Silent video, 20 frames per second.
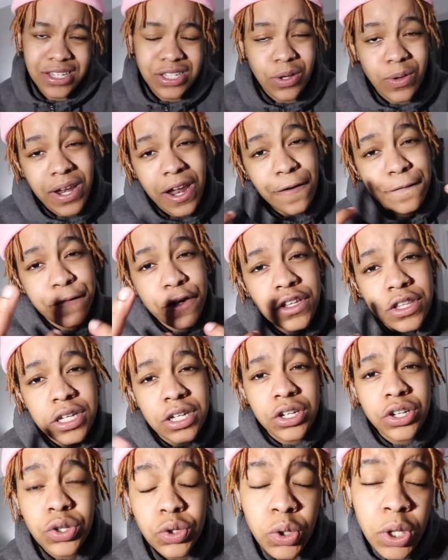So, without further
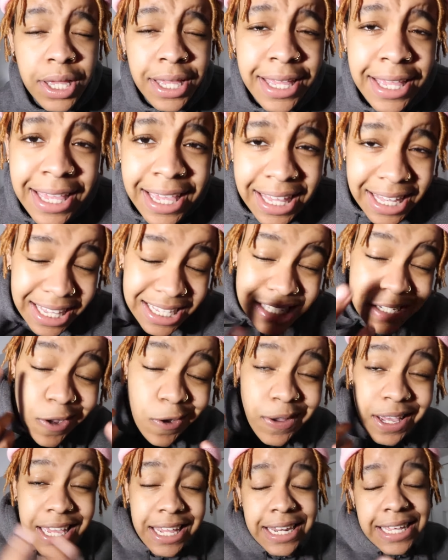ado, let's go
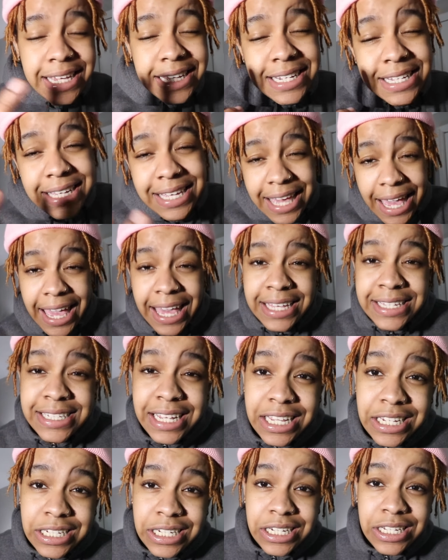ahead and hit the gas
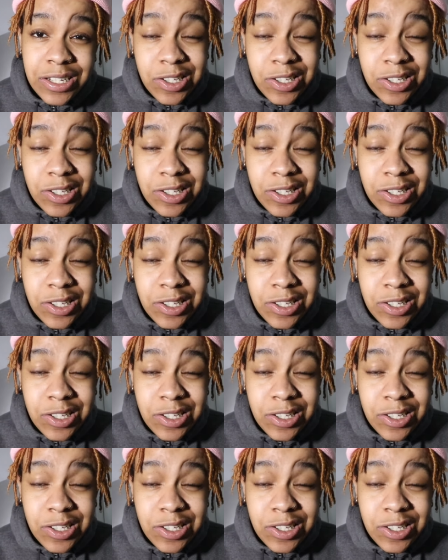station